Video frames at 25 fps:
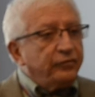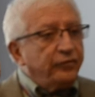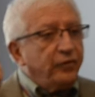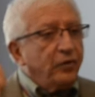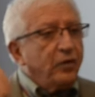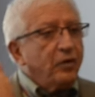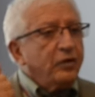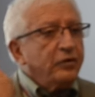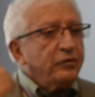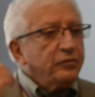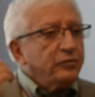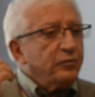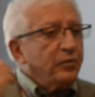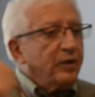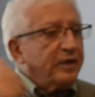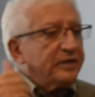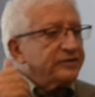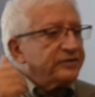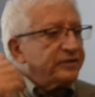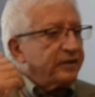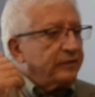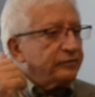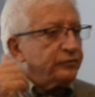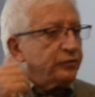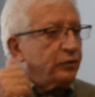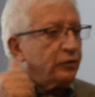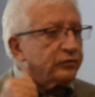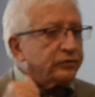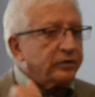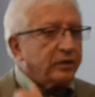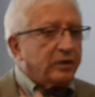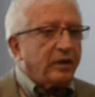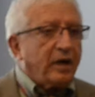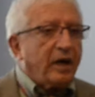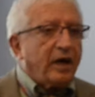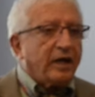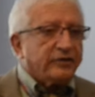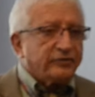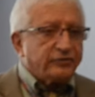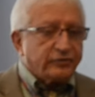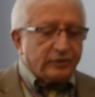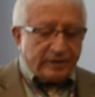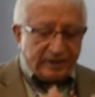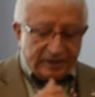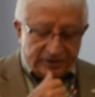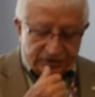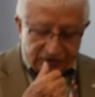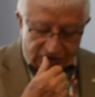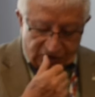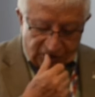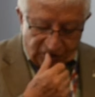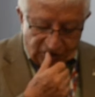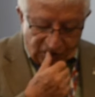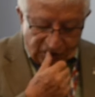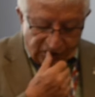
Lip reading: 4 months of total isolation.